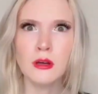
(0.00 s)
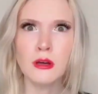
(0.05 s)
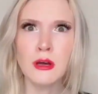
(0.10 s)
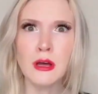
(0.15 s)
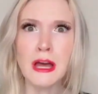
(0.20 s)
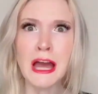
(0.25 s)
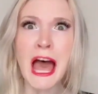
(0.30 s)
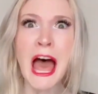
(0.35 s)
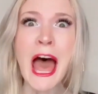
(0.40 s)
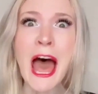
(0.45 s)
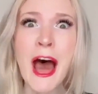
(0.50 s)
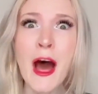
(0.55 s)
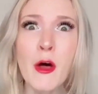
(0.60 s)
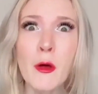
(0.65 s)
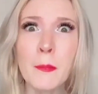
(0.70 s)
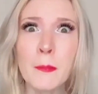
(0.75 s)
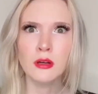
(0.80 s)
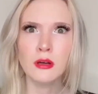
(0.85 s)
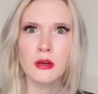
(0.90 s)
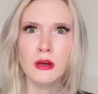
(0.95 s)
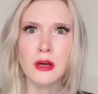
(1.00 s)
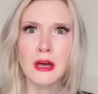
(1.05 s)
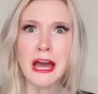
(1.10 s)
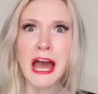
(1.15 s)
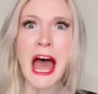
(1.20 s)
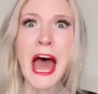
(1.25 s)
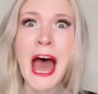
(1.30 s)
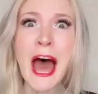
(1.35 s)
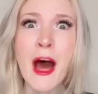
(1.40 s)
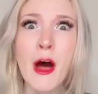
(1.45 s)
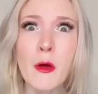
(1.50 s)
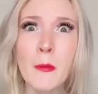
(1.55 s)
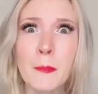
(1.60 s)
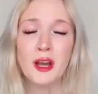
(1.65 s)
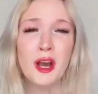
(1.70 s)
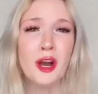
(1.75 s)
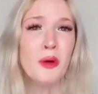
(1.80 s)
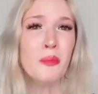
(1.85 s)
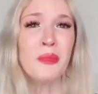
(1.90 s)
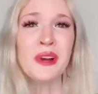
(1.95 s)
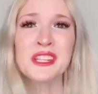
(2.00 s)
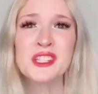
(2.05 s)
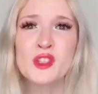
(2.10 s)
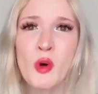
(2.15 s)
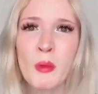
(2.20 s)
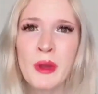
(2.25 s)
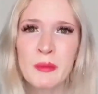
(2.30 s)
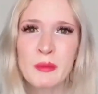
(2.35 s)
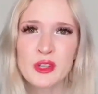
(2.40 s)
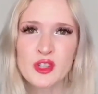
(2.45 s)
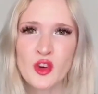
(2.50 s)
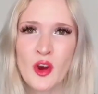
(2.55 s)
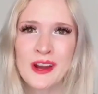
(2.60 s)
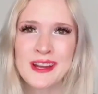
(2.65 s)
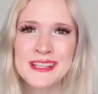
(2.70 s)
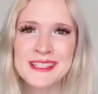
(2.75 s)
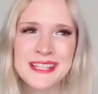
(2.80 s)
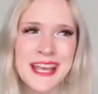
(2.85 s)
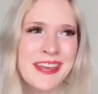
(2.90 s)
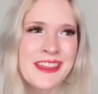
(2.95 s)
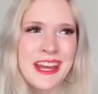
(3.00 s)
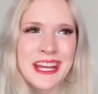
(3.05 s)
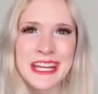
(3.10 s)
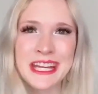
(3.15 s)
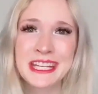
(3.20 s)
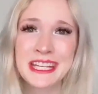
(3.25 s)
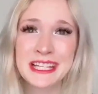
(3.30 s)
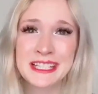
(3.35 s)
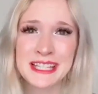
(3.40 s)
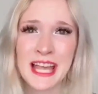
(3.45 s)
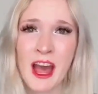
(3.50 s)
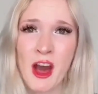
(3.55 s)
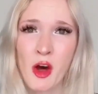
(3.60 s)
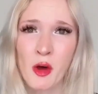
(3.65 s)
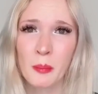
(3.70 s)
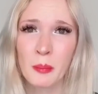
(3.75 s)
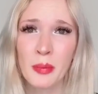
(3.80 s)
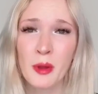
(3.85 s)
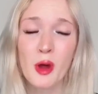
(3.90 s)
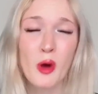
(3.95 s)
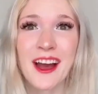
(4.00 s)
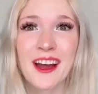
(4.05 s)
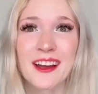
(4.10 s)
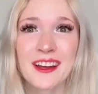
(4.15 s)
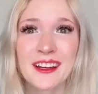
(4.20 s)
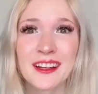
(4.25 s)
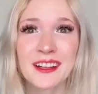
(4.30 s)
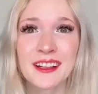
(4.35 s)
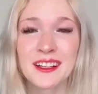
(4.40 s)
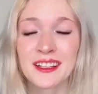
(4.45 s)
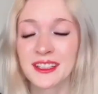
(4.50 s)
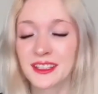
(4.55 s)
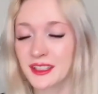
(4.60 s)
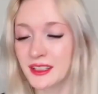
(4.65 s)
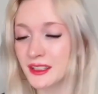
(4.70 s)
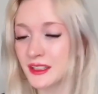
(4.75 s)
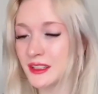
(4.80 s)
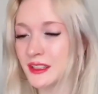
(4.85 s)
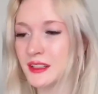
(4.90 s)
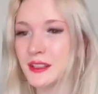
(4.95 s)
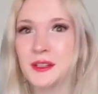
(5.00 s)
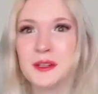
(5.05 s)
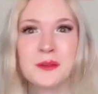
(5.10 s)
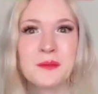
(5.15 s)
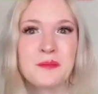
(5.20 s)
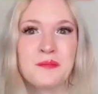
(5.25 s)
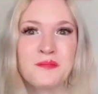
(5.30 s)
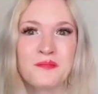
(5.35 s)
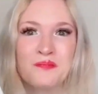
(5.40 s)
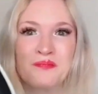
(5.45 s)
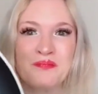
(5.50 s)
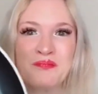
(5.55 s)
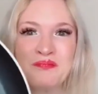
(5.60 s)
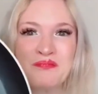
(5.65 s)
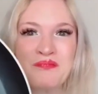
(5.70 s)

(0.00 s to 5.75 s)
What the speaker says: How? My soulmate was trying to say that he needs help. Here, send him this frying pan.